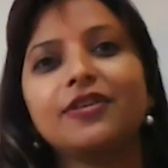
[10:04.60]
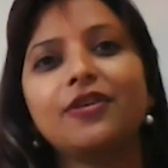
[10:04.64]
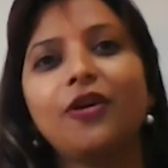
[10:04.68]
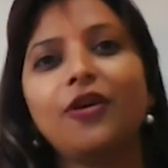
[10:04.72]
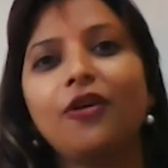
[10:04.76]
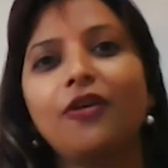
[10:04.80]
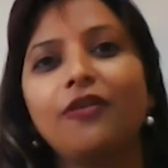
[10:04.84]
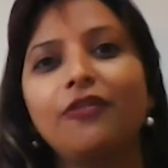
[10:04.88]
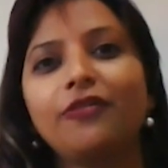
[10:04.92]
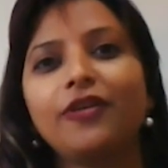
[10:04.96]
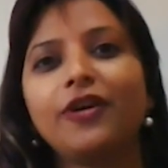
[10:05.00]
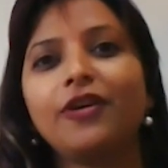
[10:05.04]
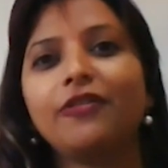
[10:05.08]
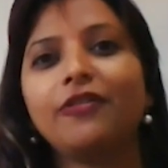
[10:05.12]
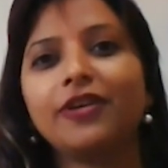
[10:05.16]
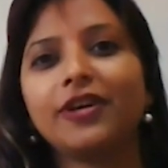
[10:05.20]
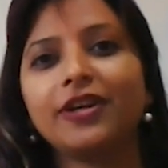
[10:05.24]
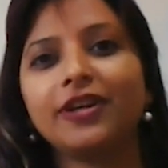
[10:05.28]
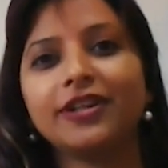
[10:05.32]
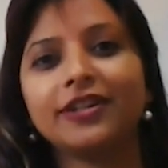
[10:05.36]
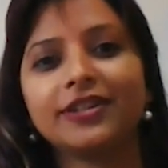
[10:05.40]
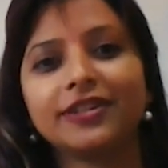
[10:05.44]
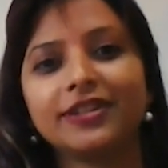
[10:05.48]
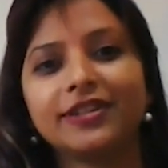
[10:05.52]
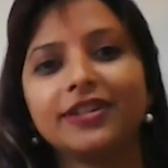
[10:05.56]
of
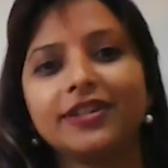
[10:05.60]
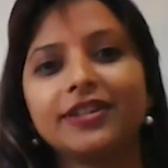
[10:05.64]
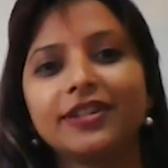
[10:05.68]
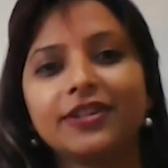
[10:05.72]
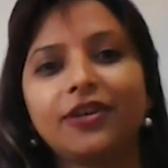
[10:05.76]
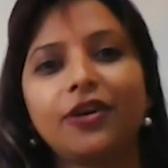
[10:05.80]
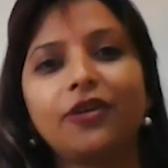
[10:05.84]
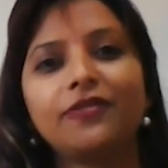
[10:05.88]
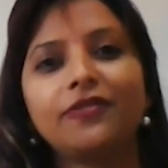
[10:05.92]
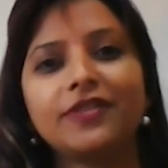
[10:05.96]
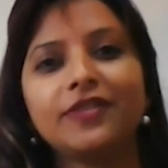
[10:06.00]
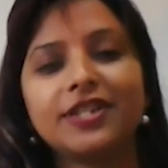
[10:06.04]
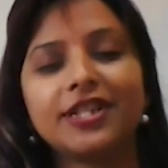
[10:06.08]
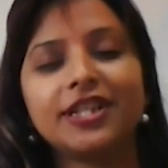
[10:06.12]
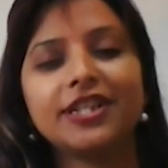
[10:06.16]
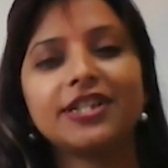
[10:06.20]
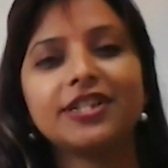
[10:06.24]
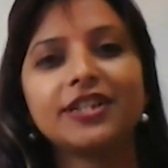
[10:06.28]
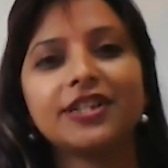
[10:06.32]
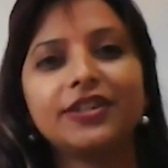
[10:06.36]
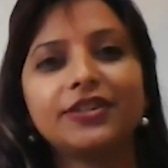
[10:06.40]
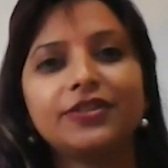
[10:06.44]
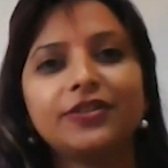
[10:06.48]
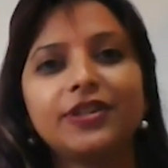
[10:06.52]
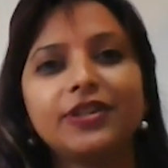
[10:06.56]
our
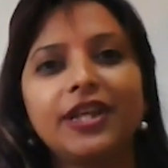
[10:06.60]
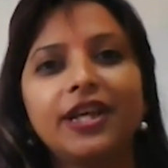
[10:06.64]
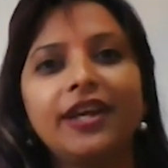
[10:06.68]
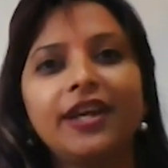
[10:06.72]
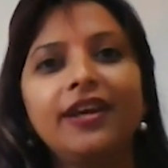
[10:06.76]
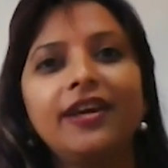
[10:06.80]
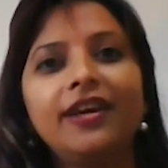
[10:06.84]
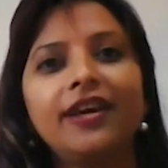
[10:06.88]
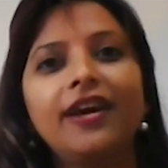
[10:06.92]
conversation today,